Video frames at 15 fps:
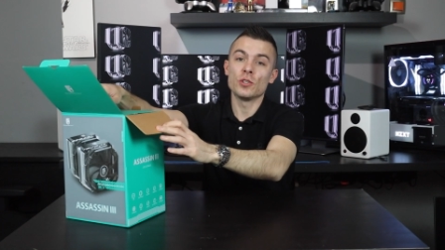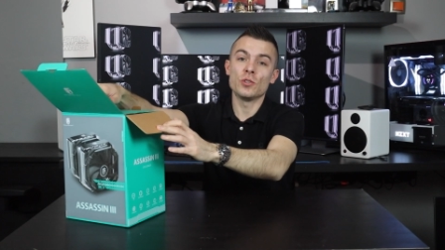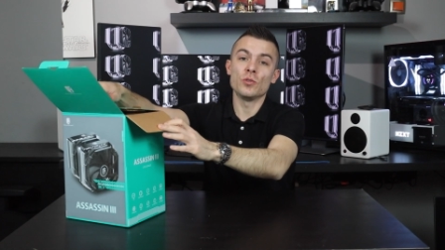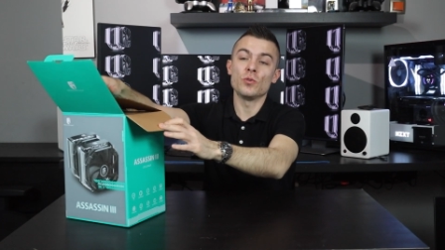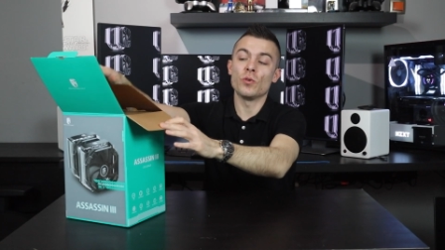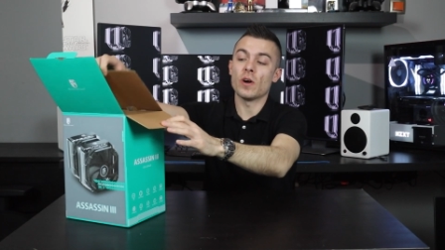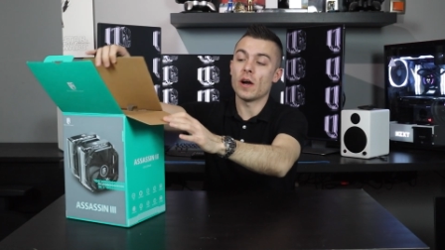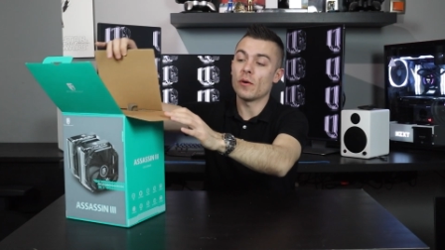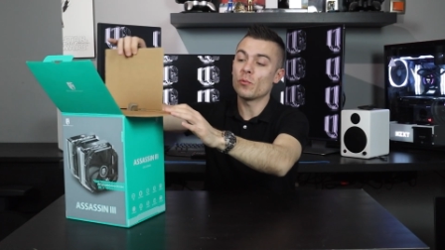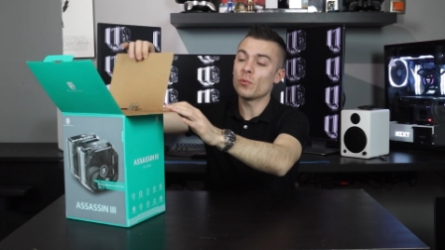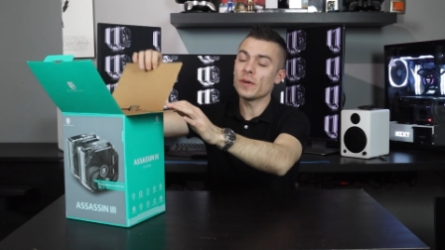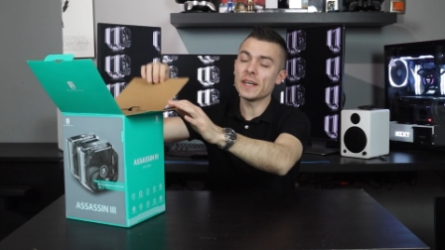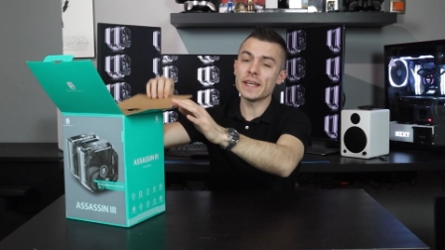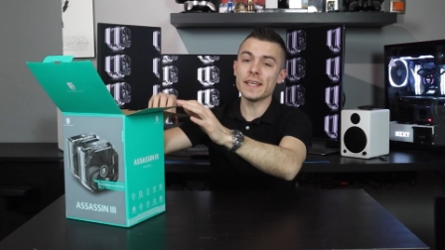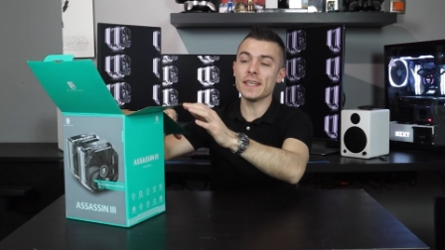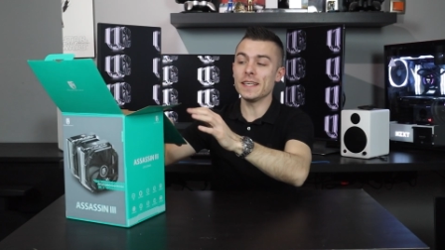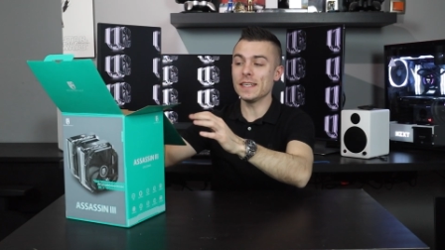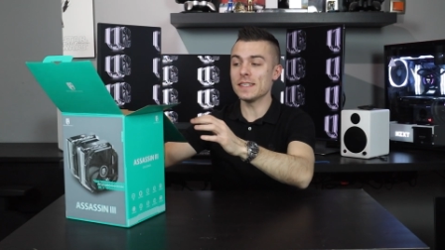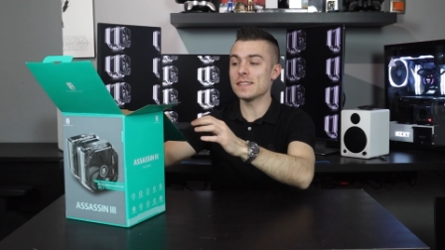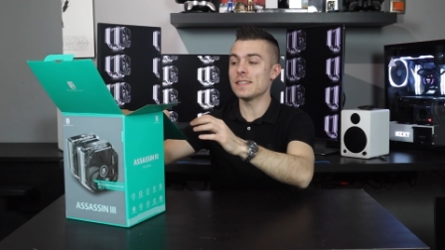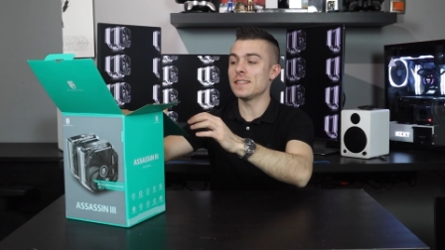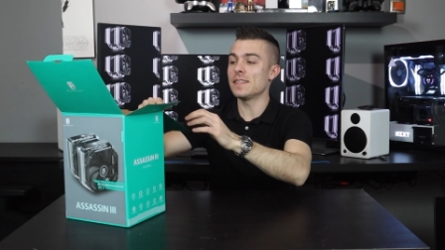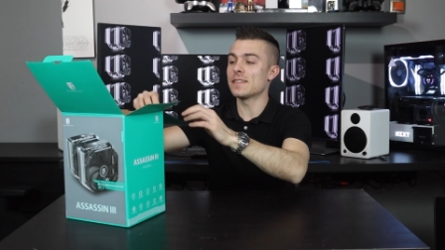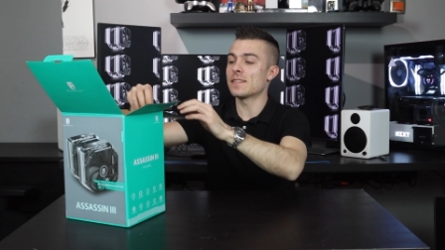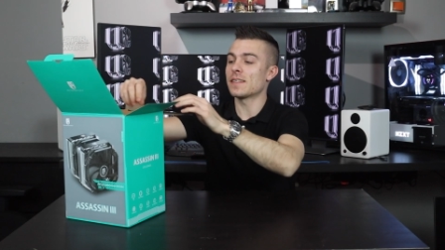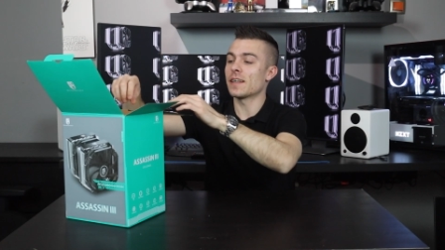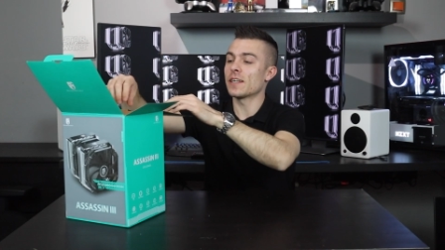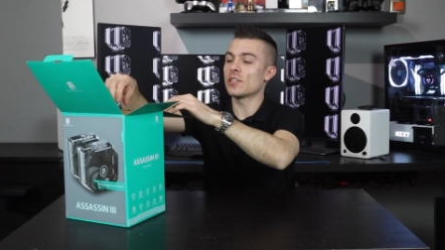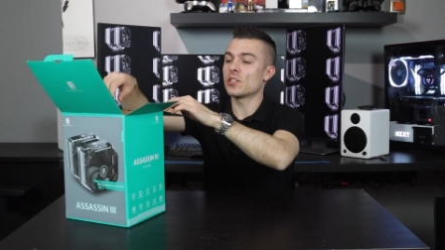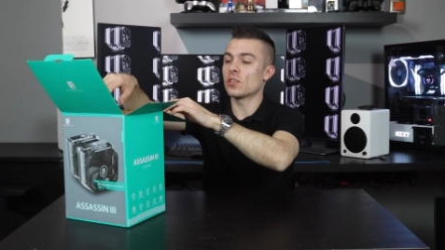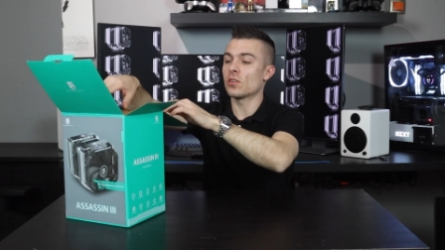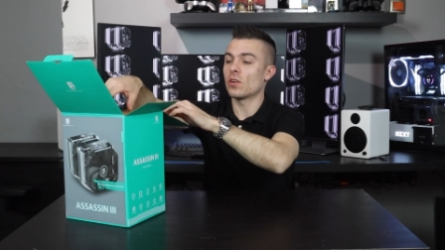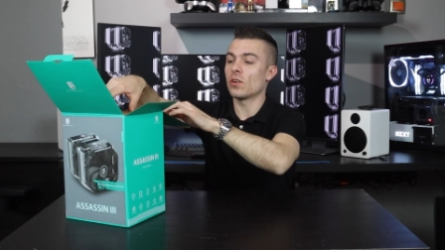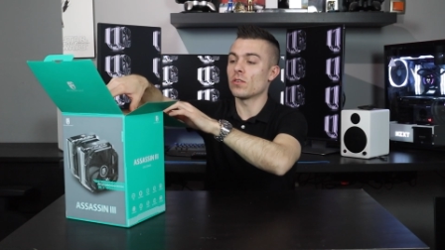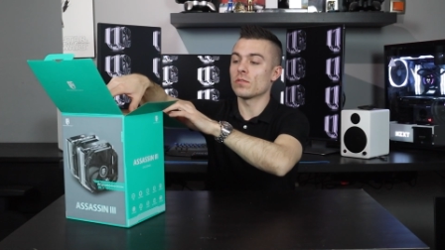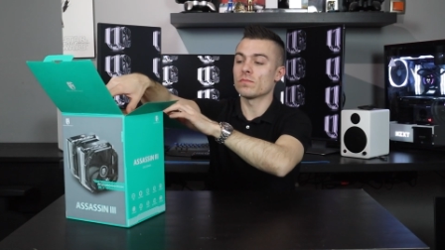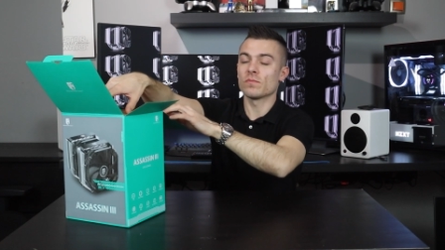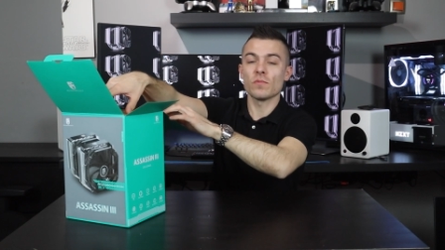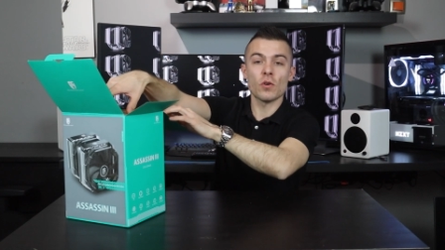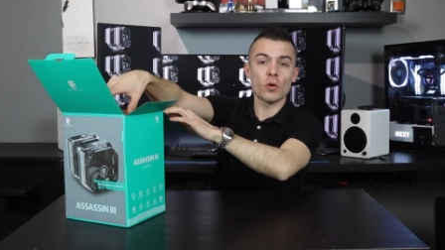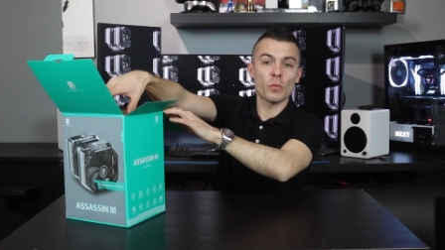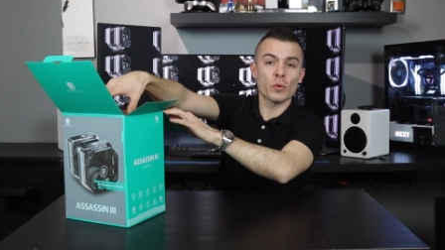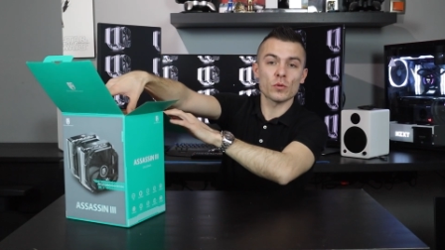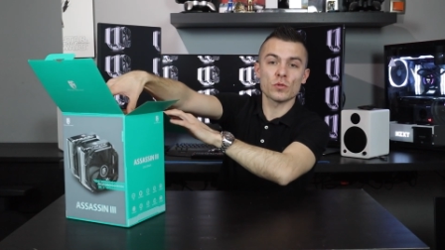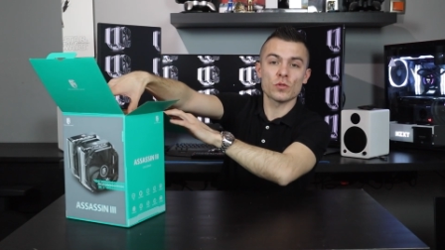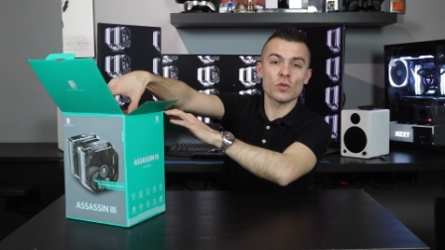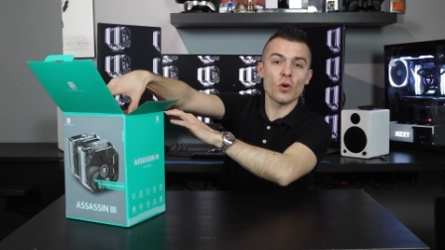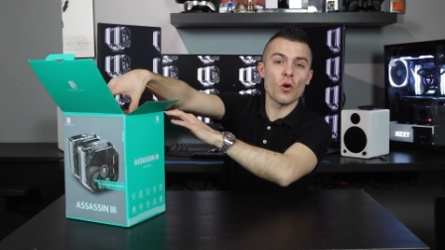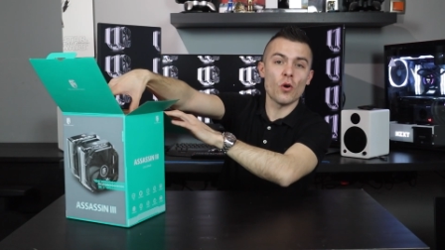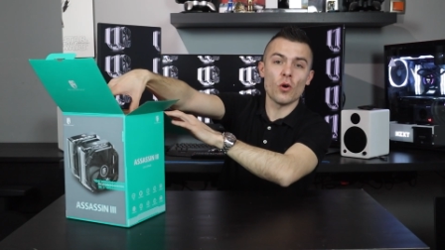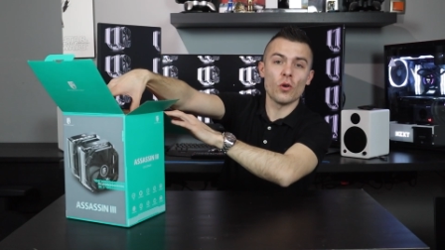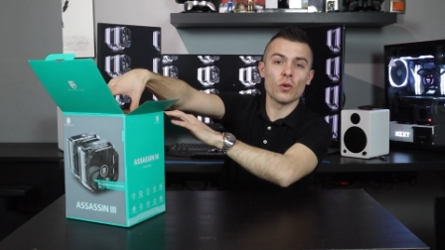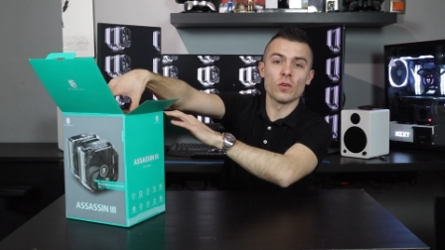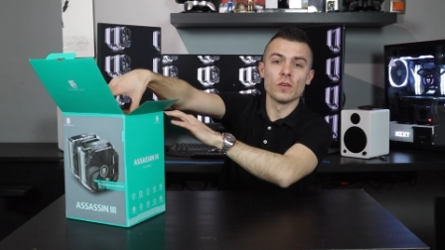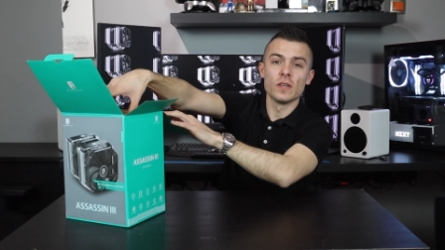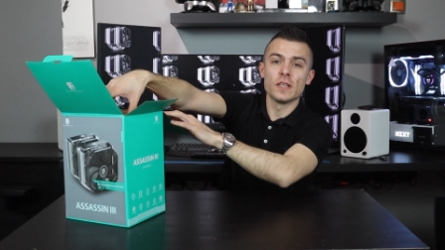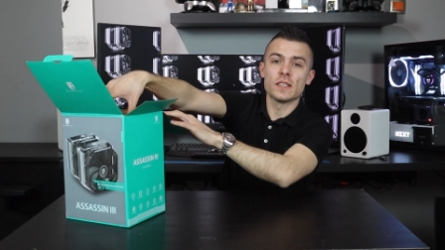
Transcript: do a really easy installation on almost all